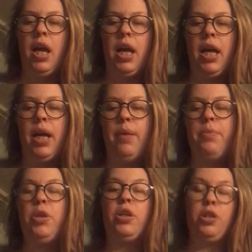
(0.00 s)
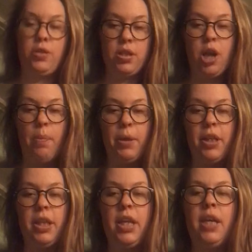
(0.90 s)
Um, you can use it
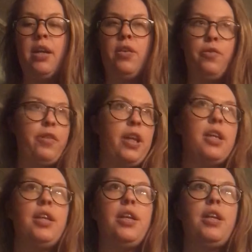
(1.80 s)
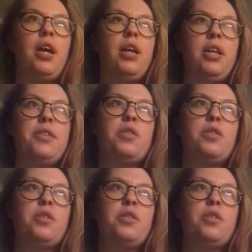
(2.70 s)
topically. You'll find it in uh, nasal